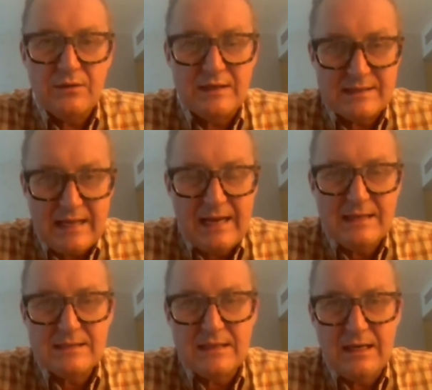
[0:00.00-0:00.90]
The
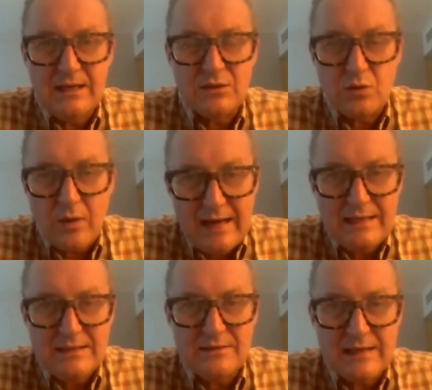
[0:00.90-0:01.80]
state uh,
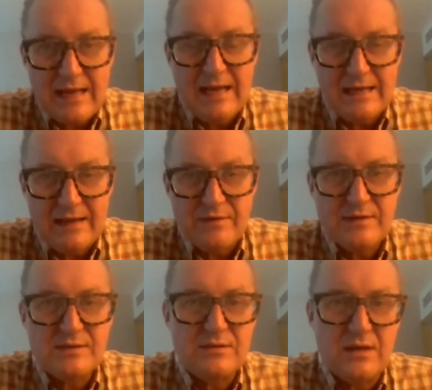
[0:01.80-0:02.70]
trained the caregivers,